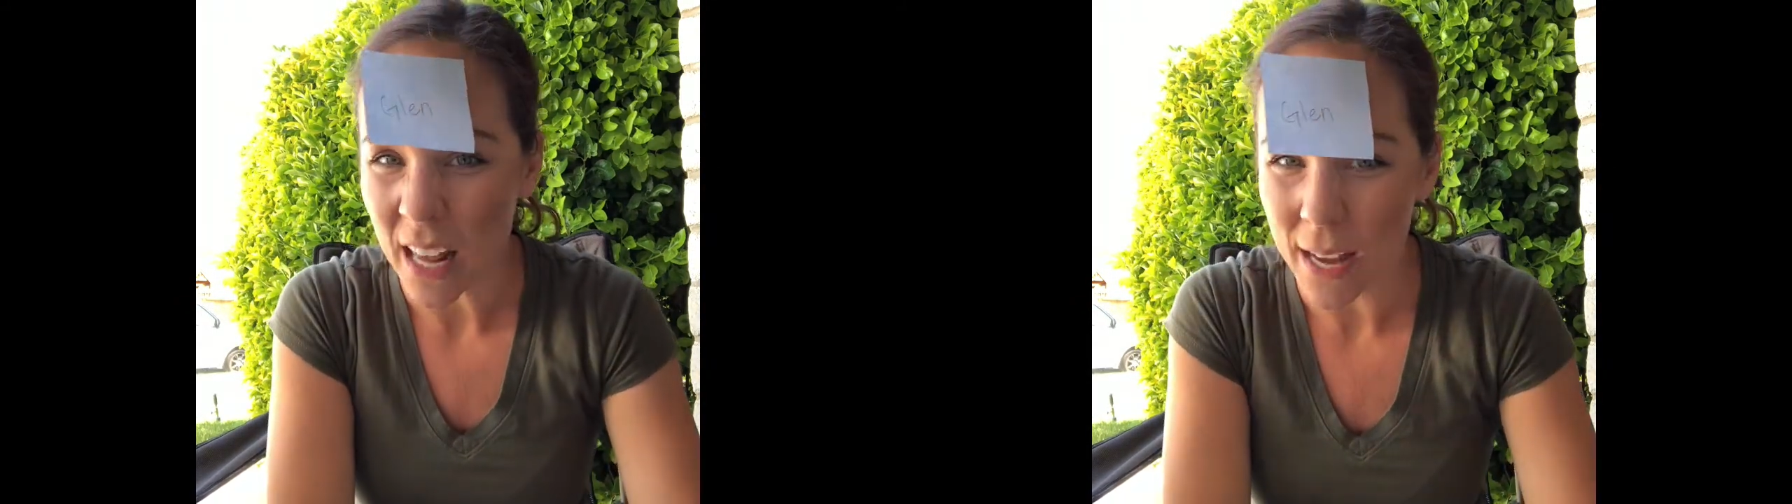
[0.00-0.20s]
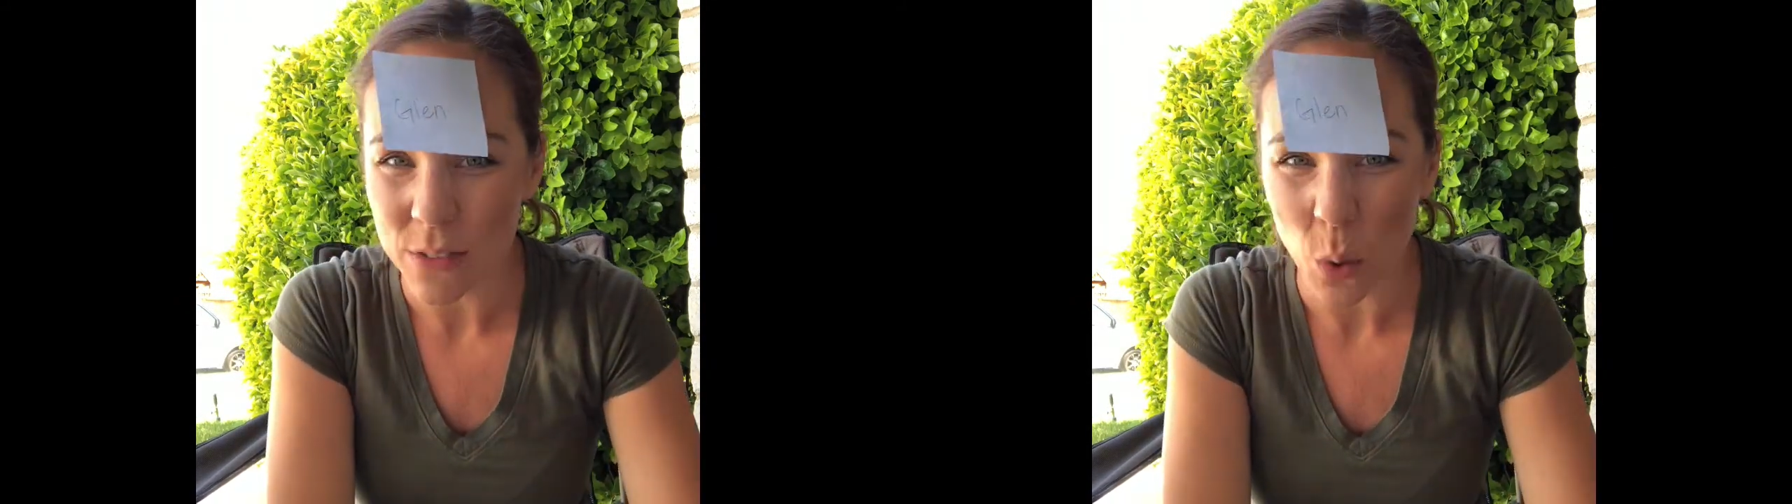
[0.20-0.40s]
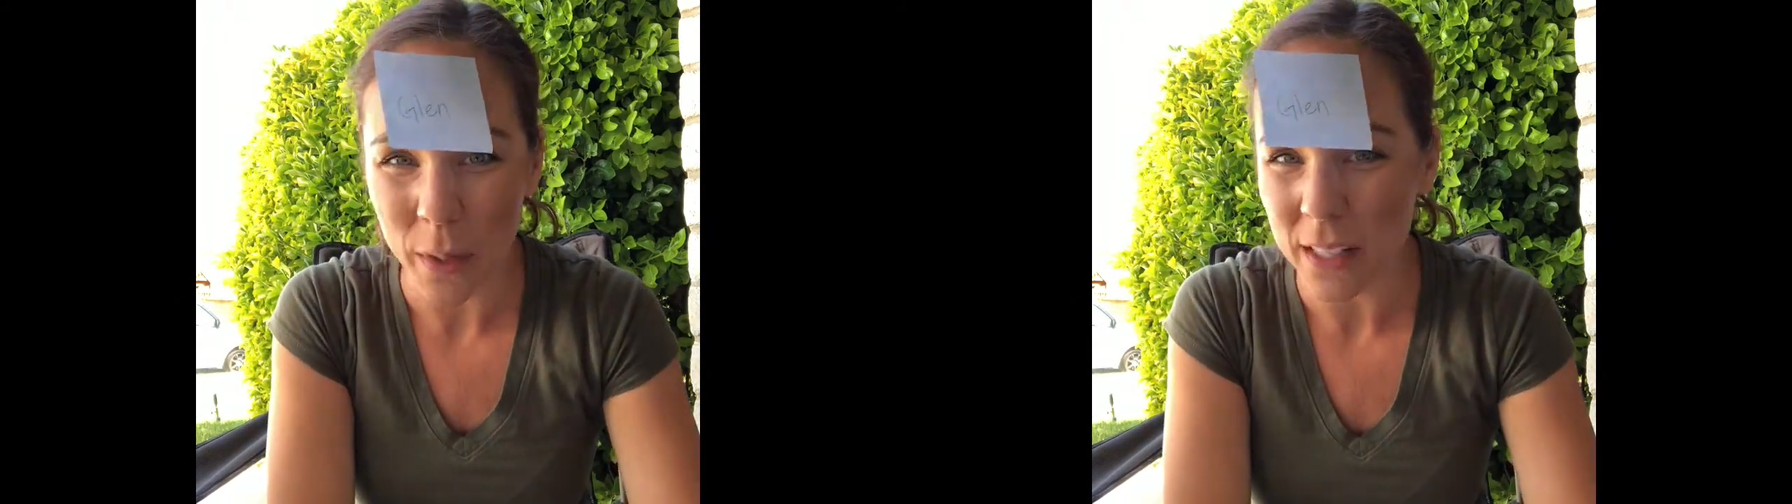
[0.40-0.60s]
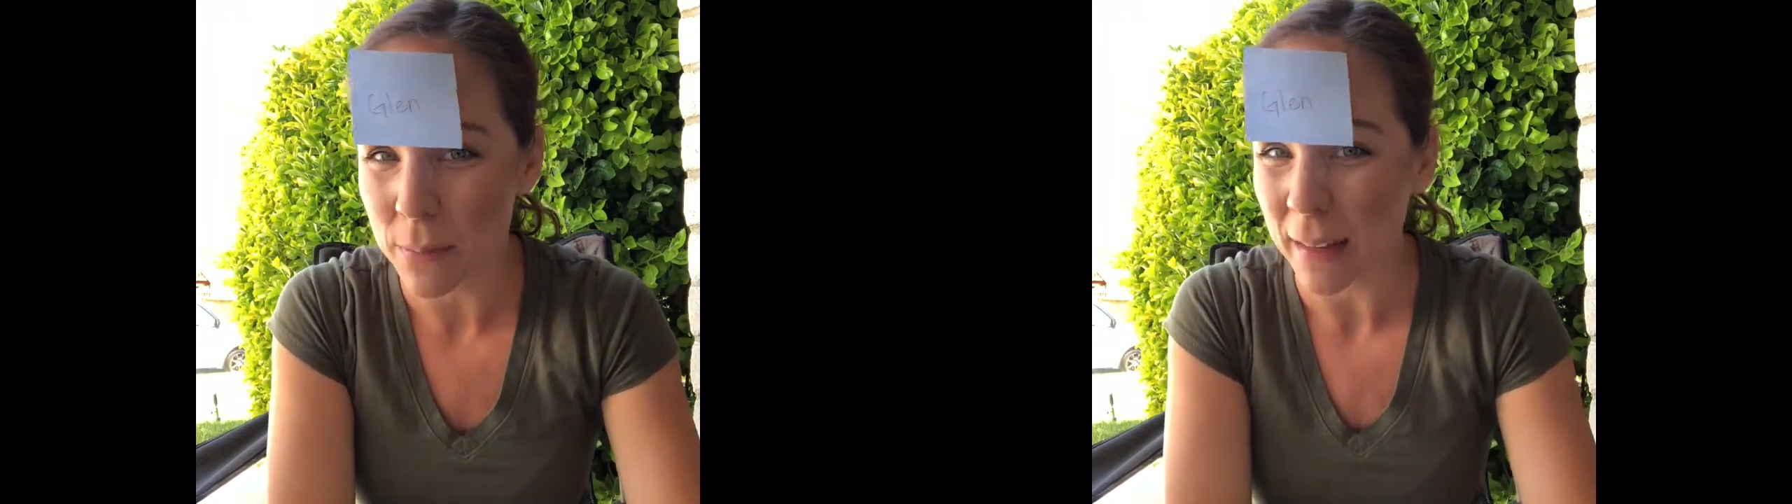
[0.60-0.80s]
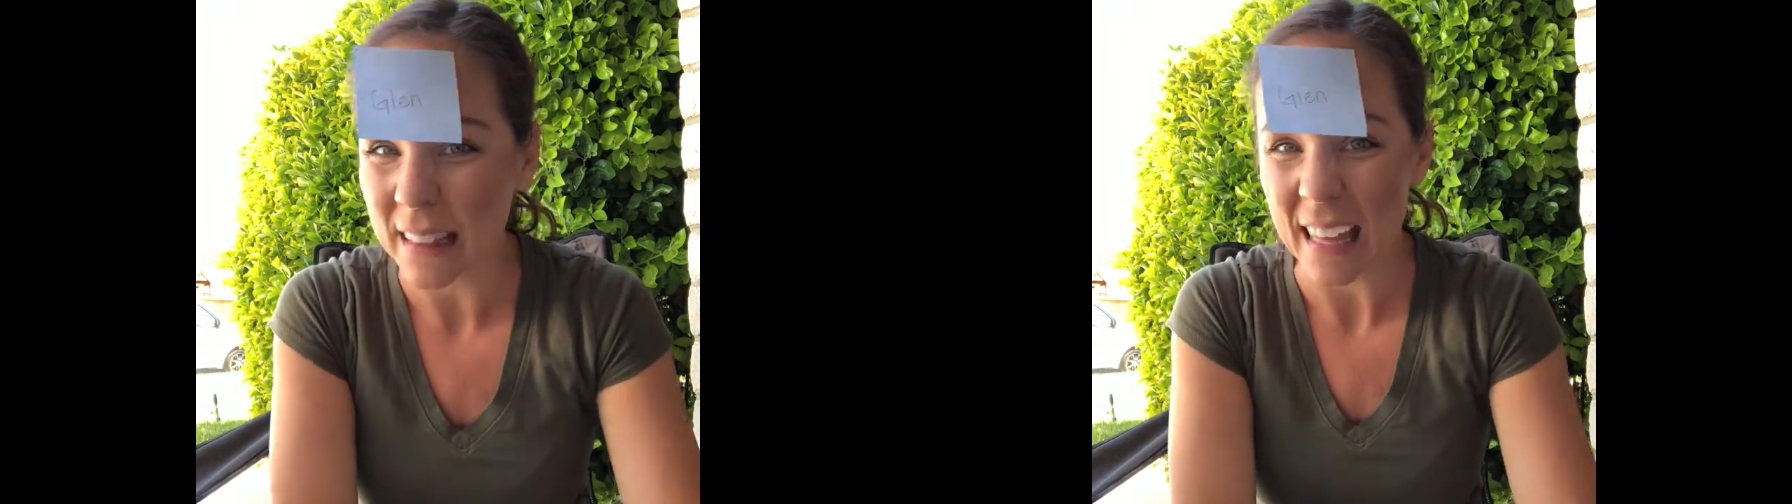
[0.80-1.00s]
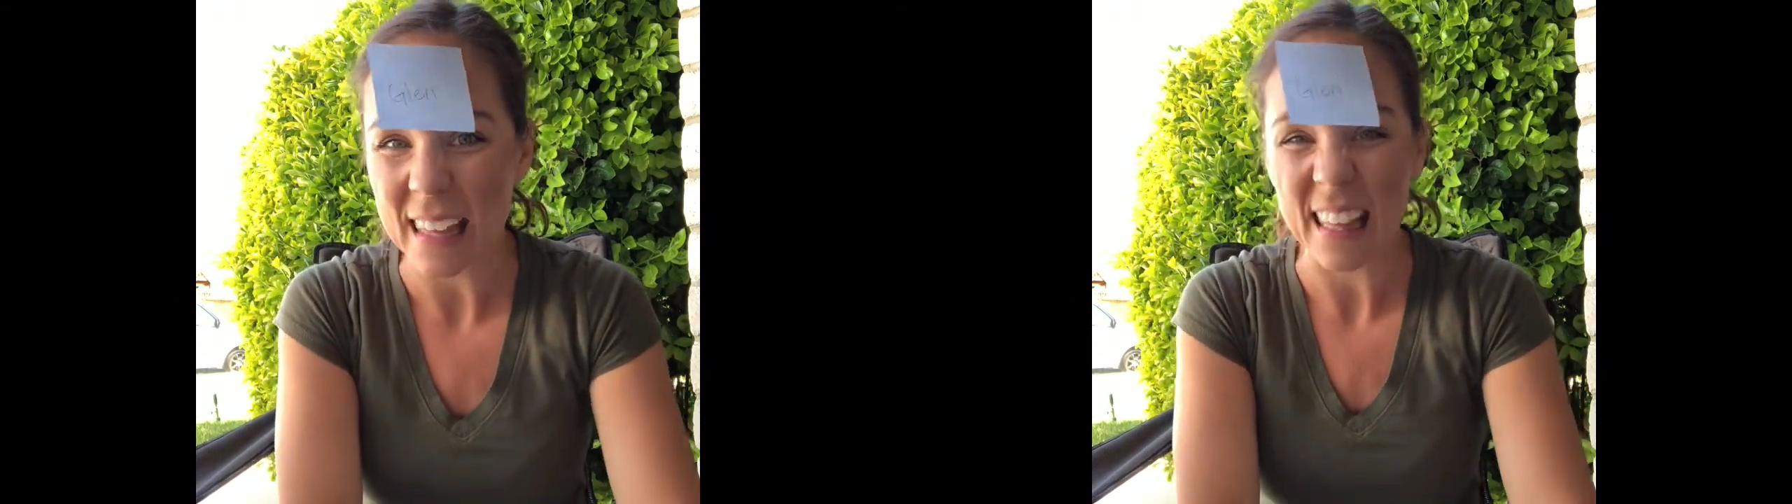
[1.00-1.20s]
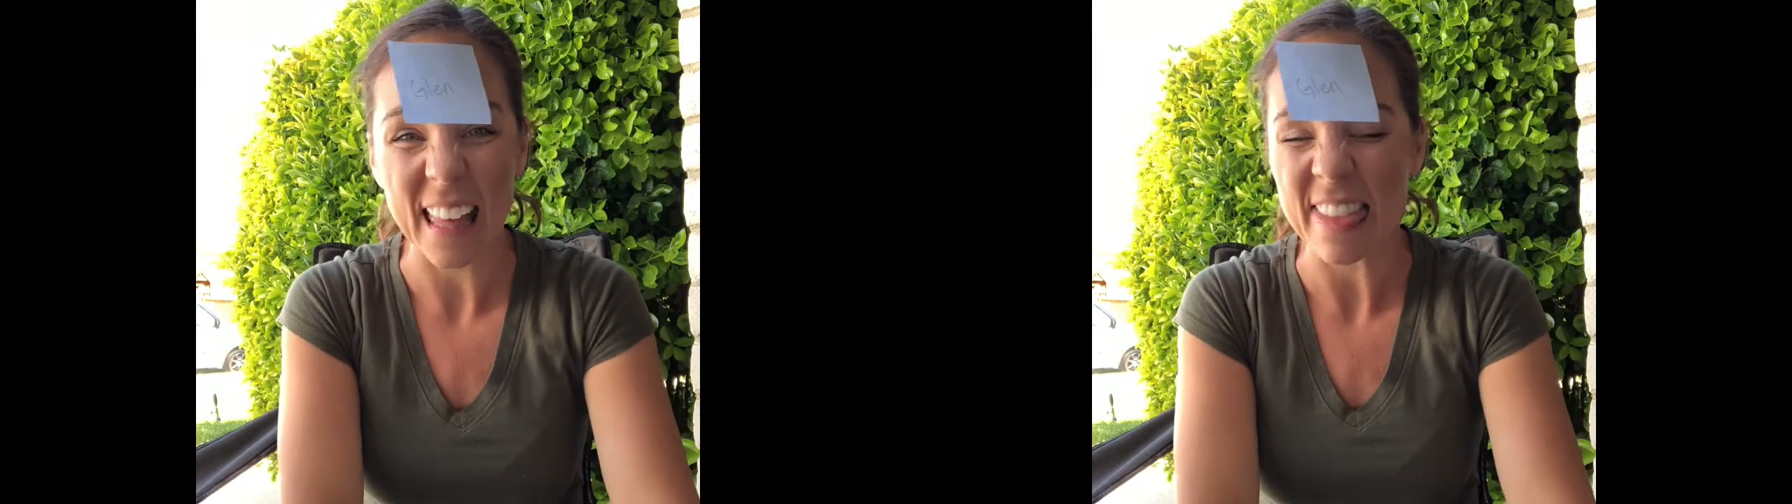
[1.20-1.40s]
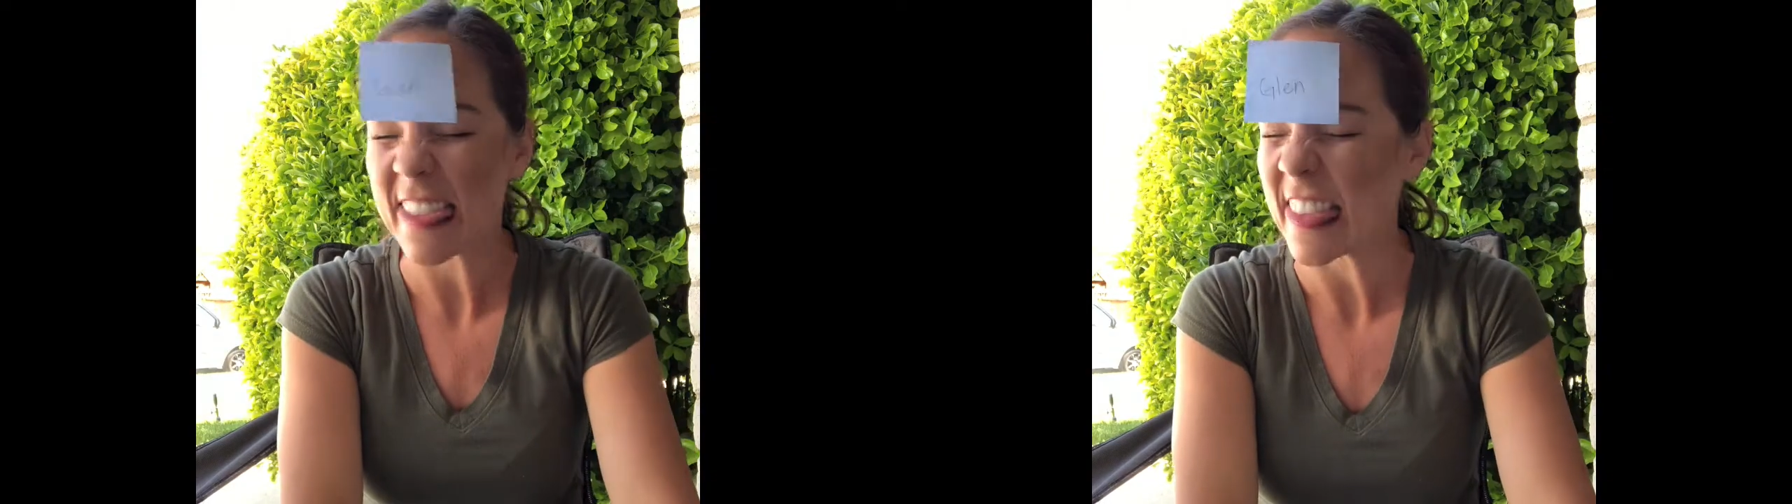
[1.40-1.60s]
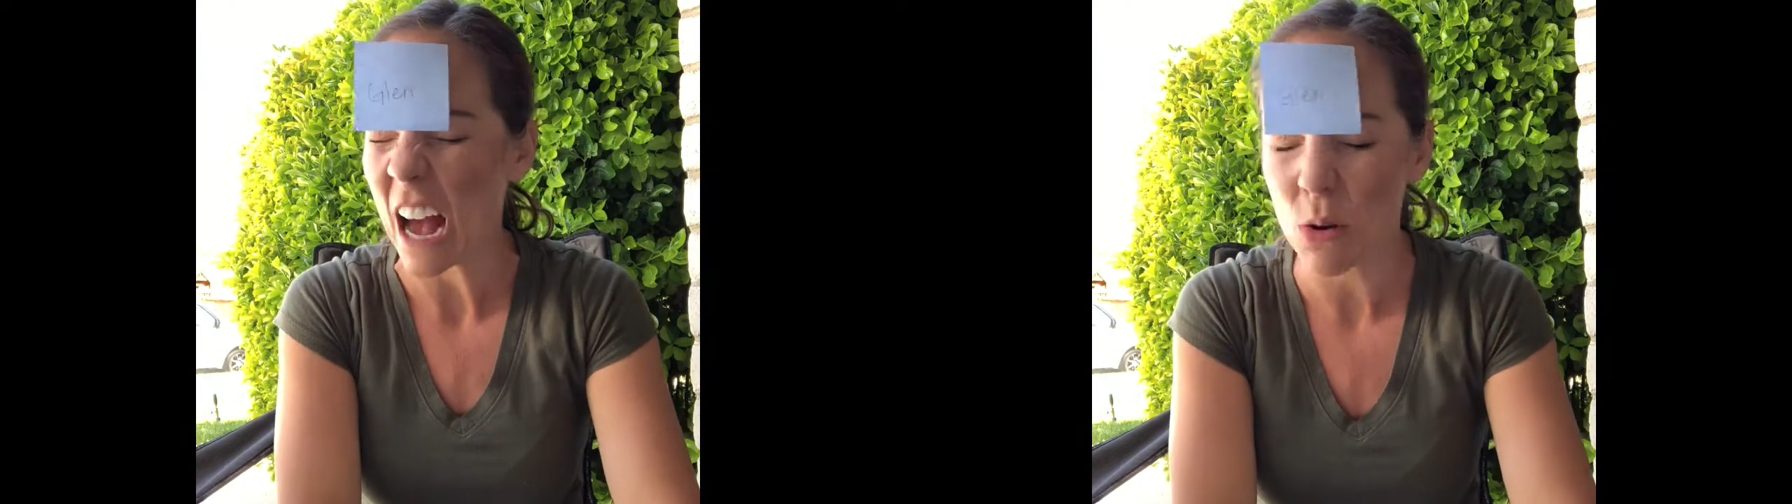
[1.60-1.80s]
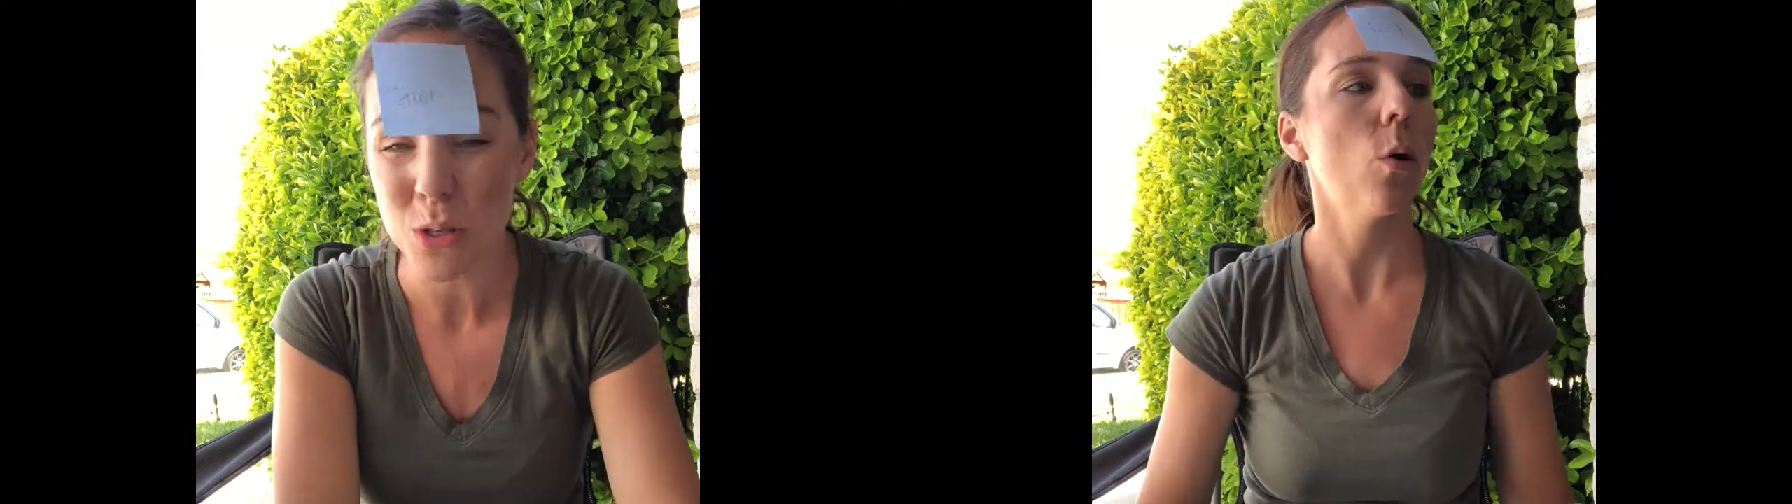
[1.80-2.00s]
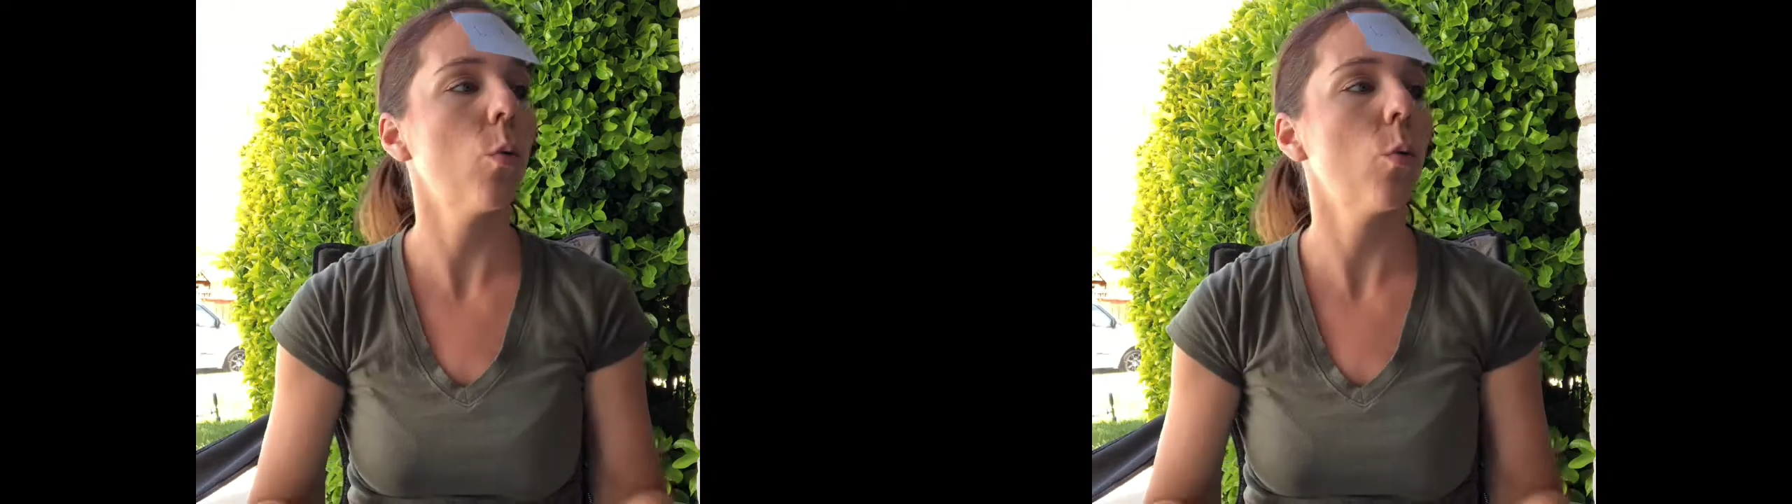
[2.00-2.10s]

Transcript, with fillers: knives going into my leg, like a thousand.